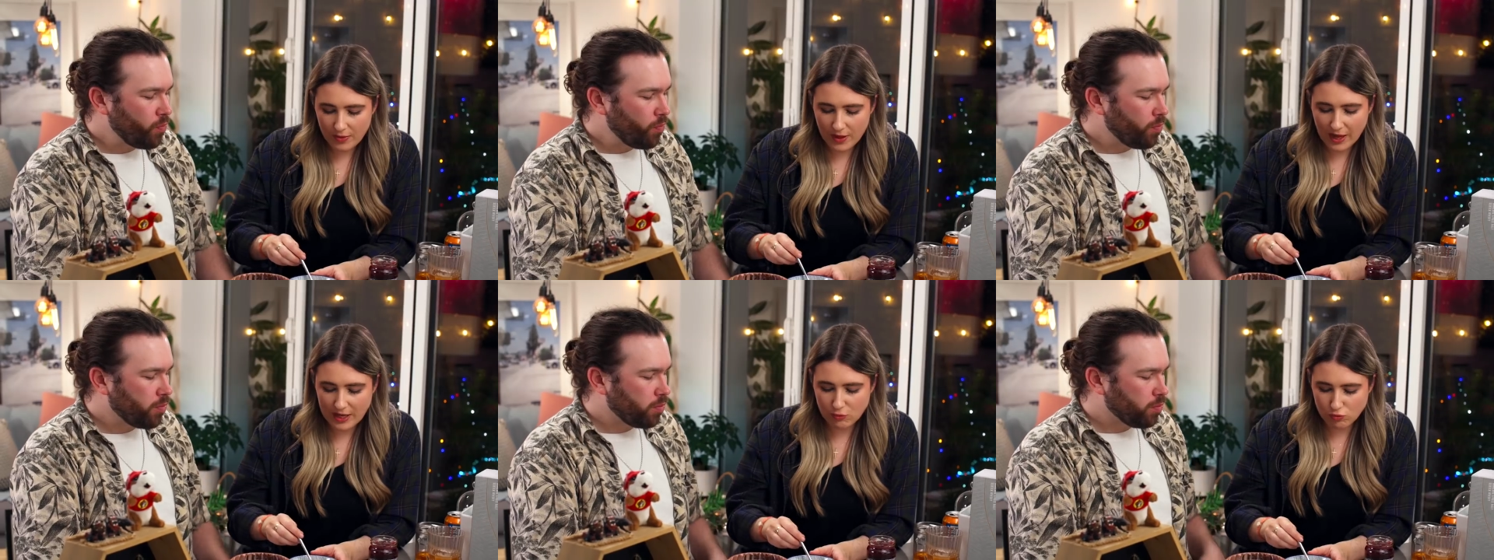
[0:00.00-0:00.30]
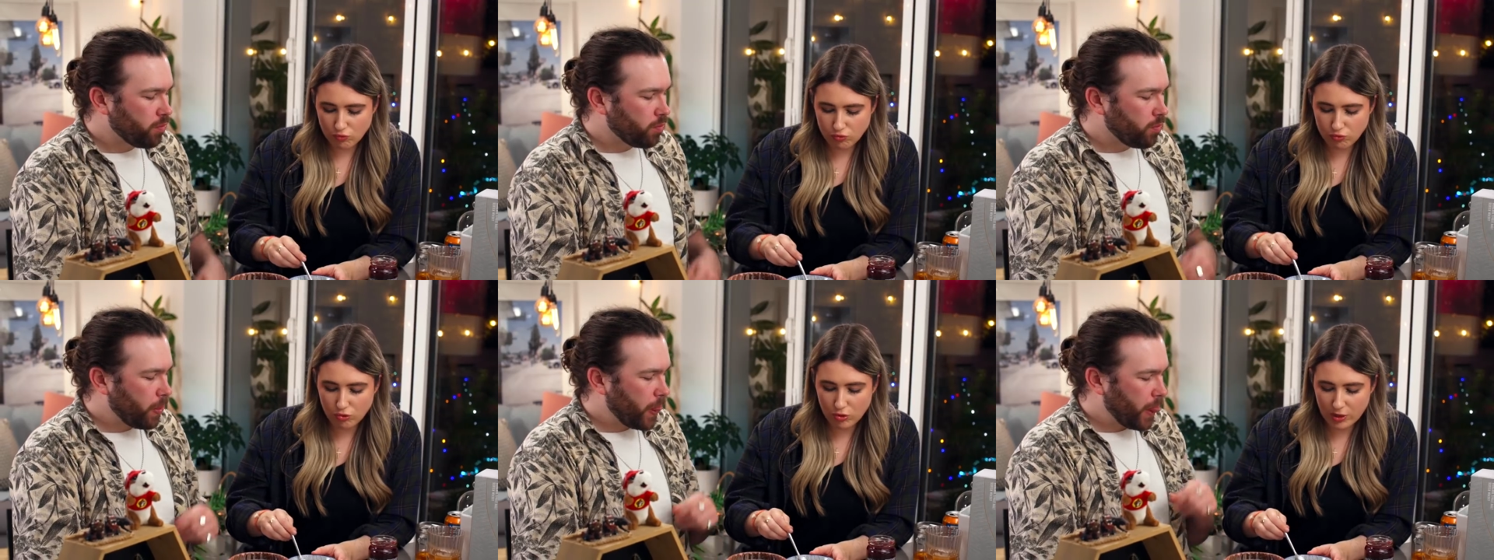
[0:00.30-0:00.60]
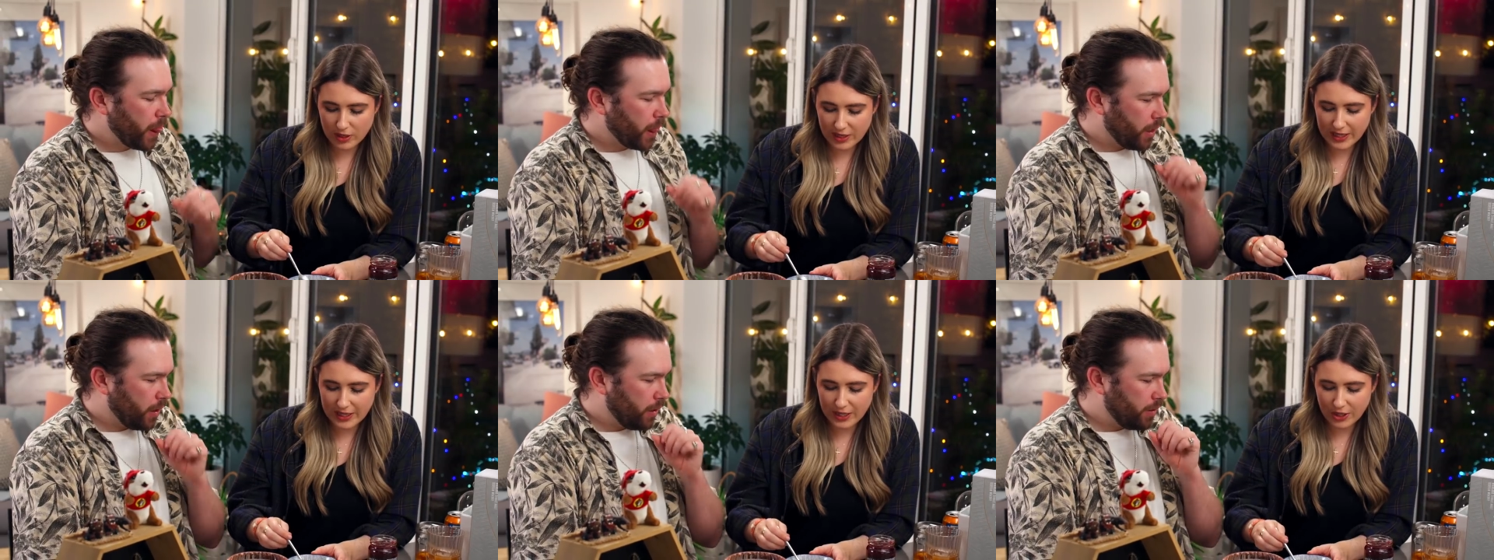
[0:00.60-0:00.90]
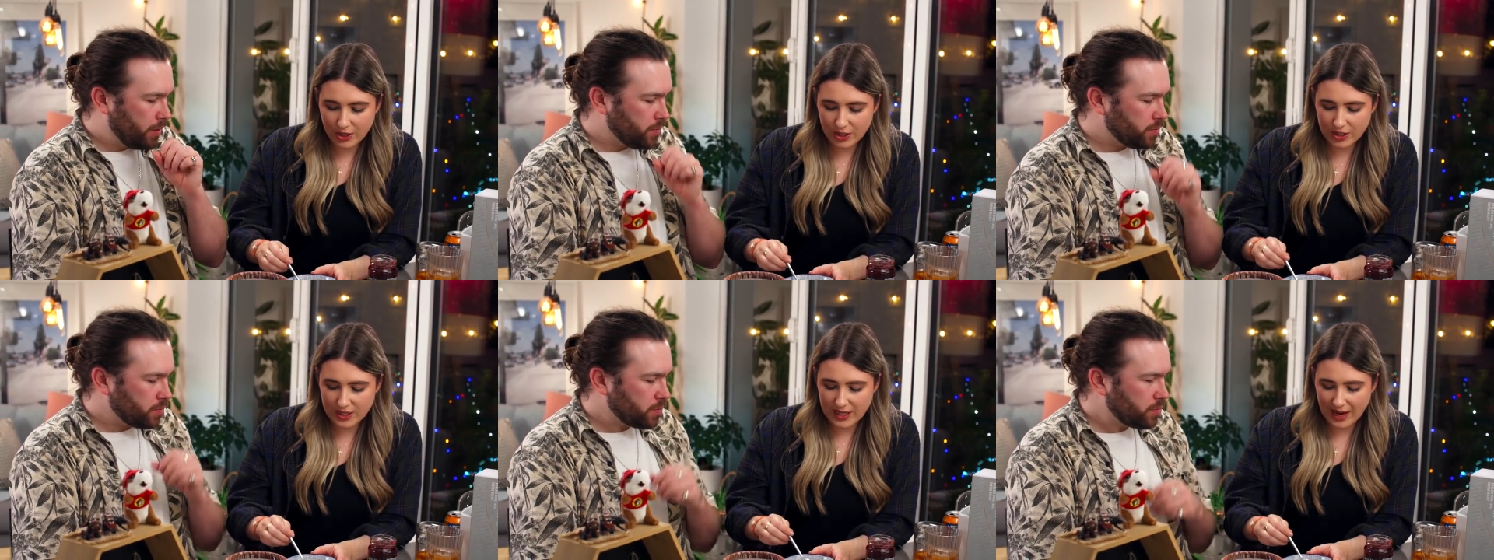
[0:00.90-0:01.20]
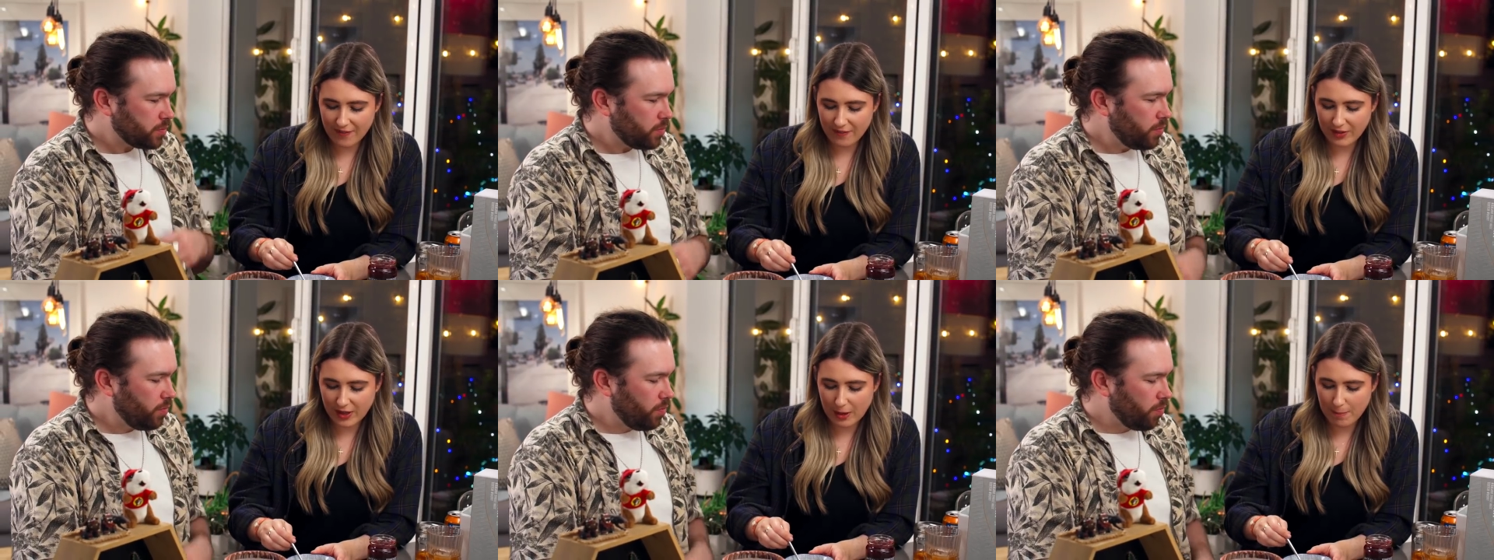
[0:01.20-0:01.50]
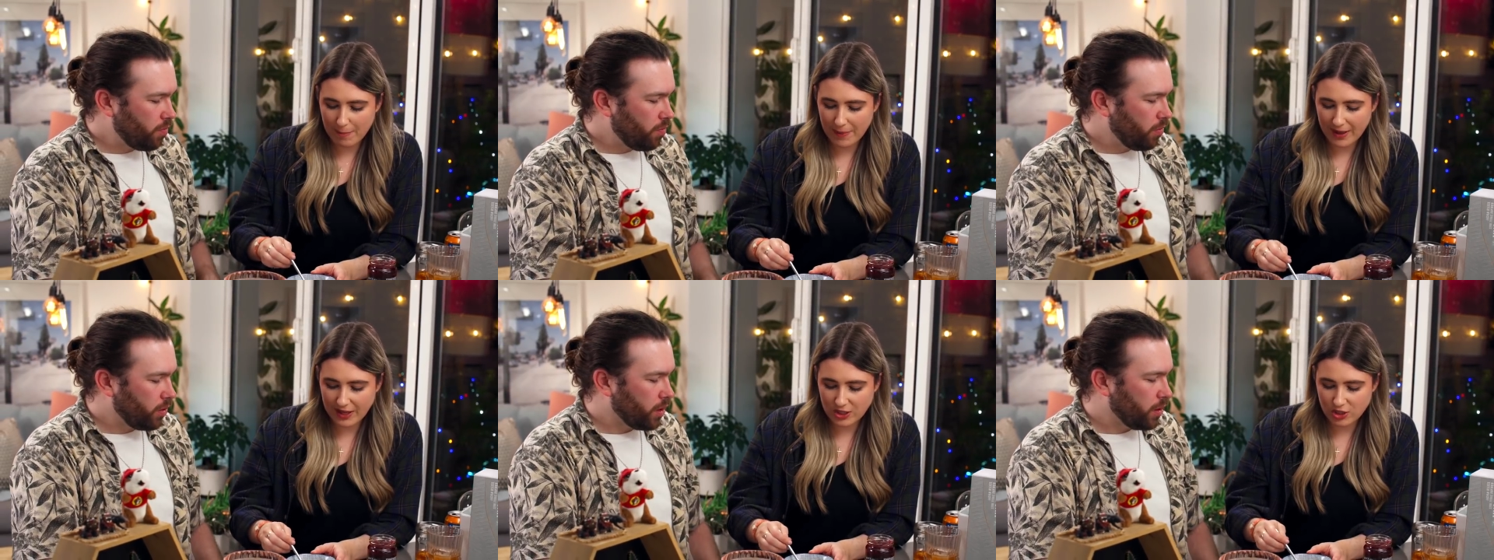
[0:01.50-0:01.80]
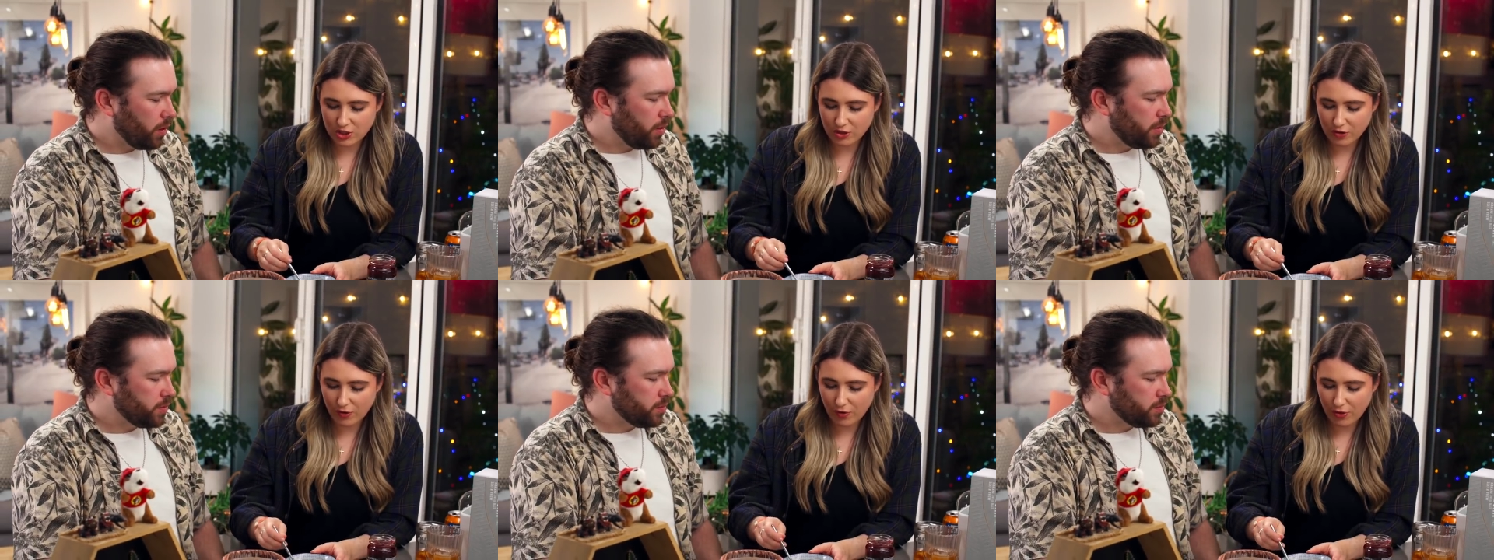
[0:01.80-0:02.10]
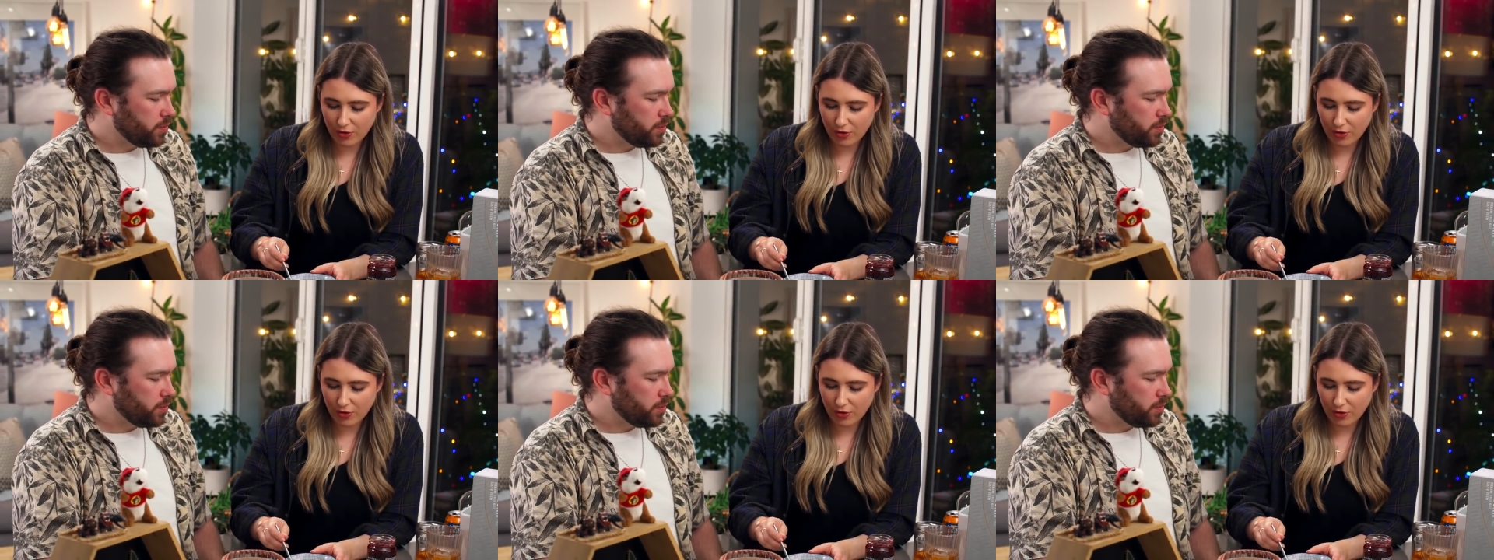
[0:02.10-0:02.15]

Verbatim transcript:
Speaker 1: That's really good having a mixture of